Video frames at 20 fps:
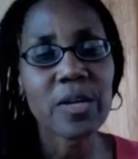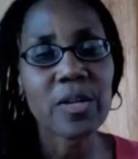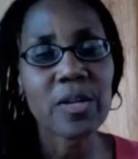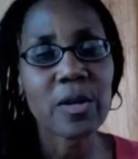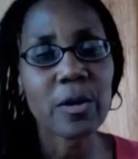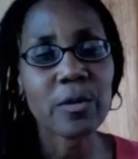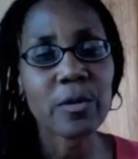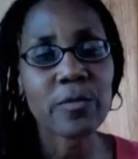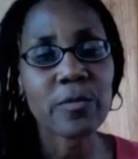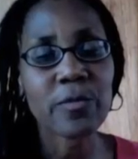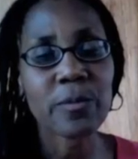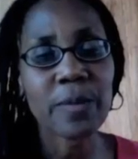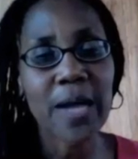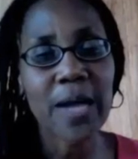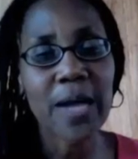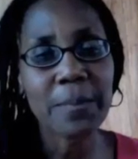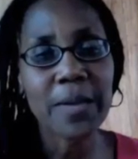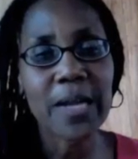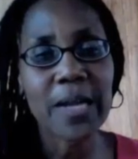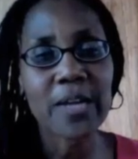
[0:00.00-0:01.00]
dose for my
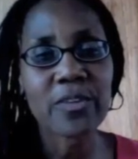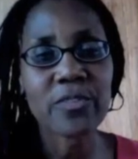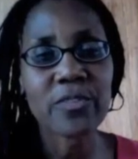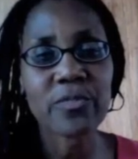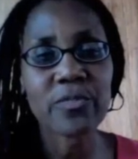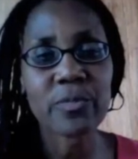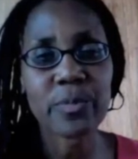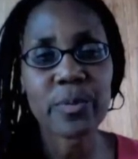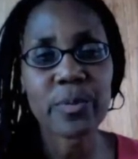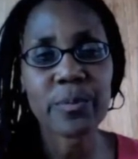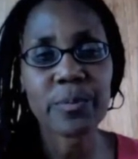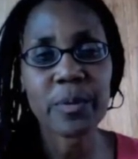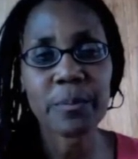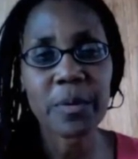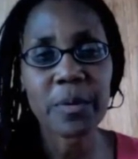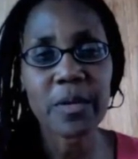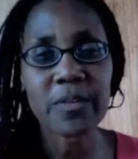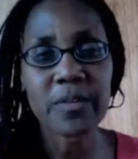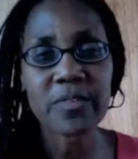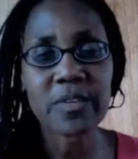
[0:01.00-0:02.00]
patients for
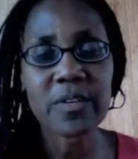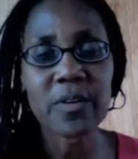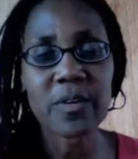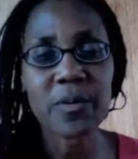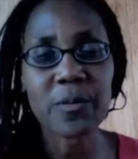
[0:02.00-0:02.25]
Propulsid